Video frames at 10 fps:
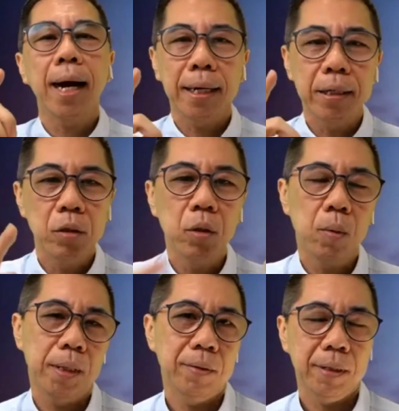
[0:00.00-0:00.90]
I know
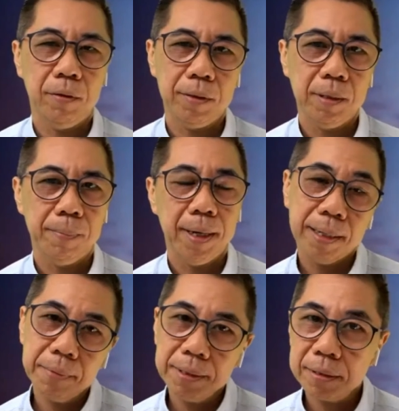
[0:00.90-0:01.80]
what you are talking about.
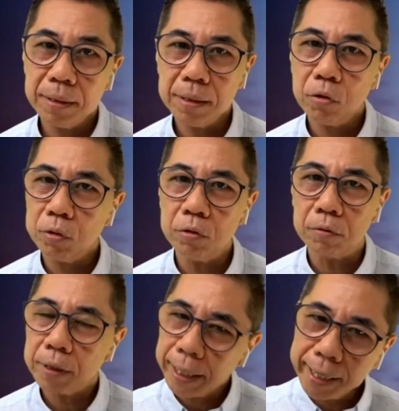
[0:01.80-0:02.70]
I'm listening to
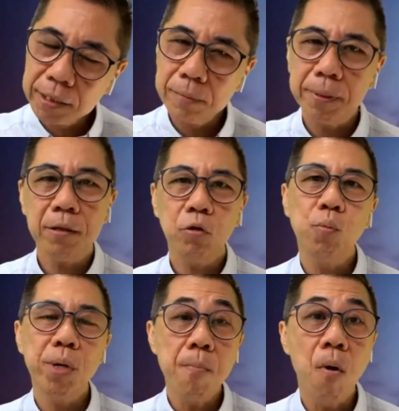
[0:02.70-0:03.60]
you. Explain to
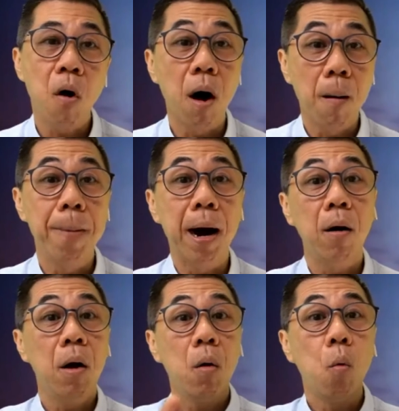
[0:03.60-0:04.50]
me more
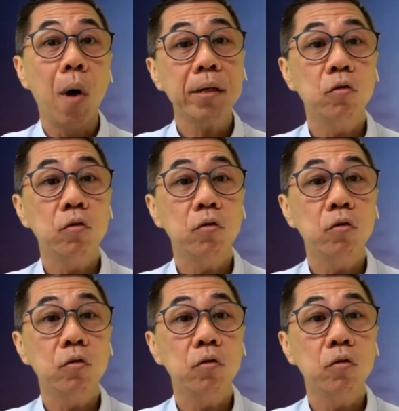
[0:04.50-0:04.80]
about why